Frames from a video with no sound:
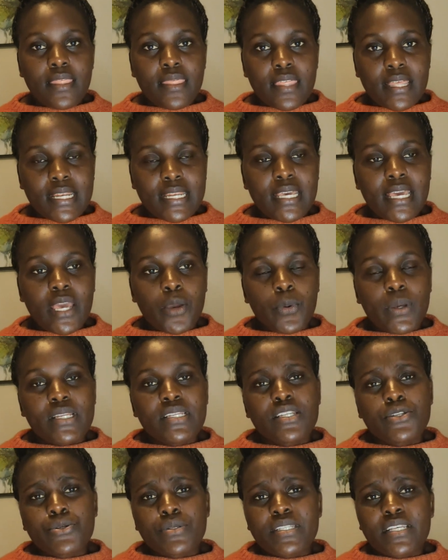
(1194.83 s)
The day I
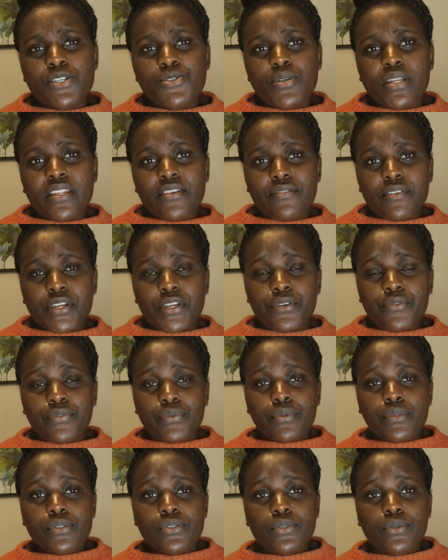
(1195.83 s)
went, it was actually very full.